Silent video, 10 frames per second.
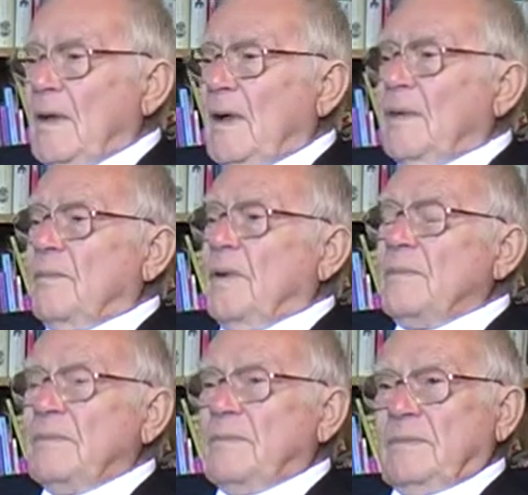And
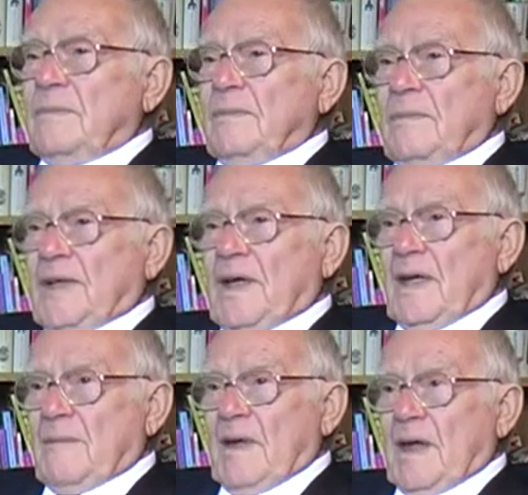when we
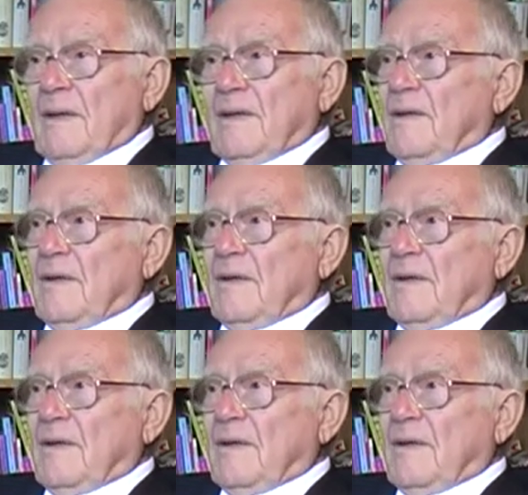came out,